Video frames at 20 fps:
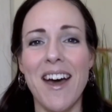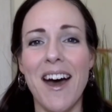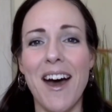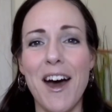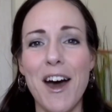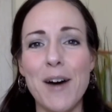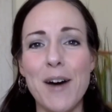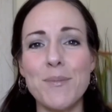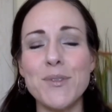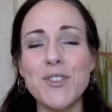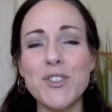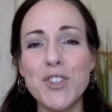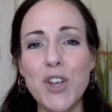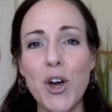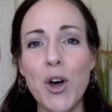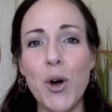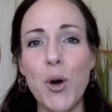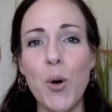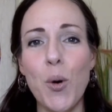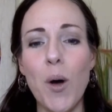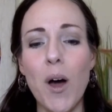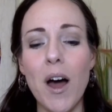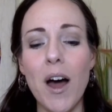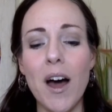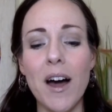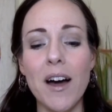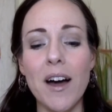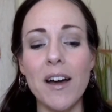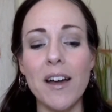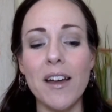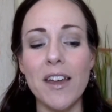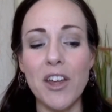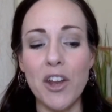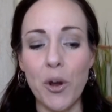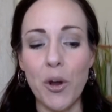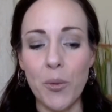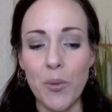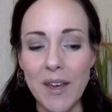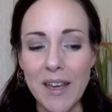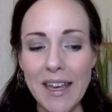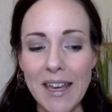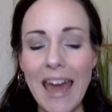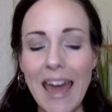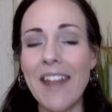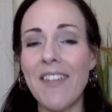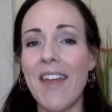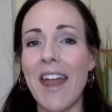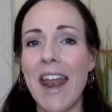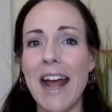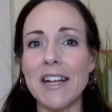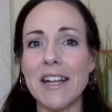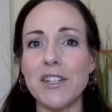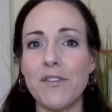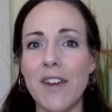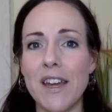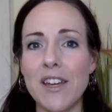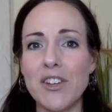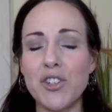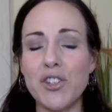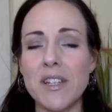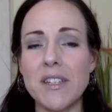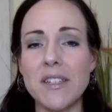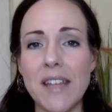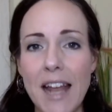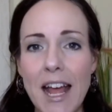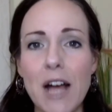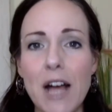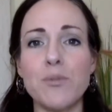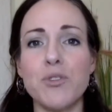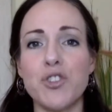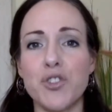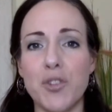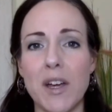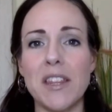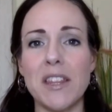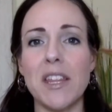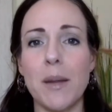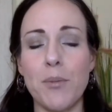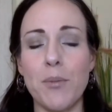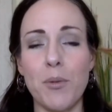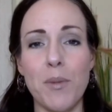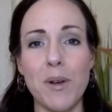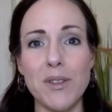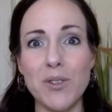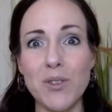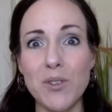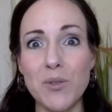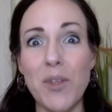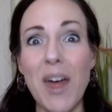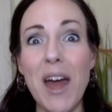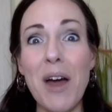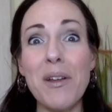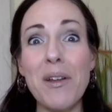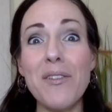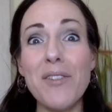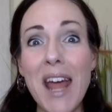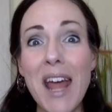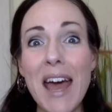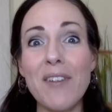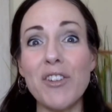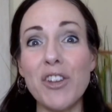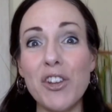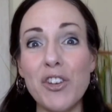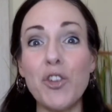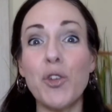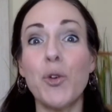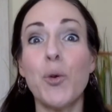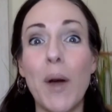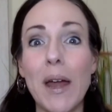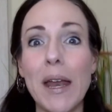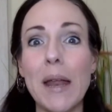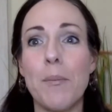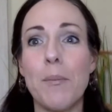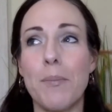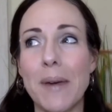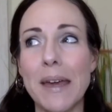Getting that activation is going to help strengthen up your muscles without even having to do any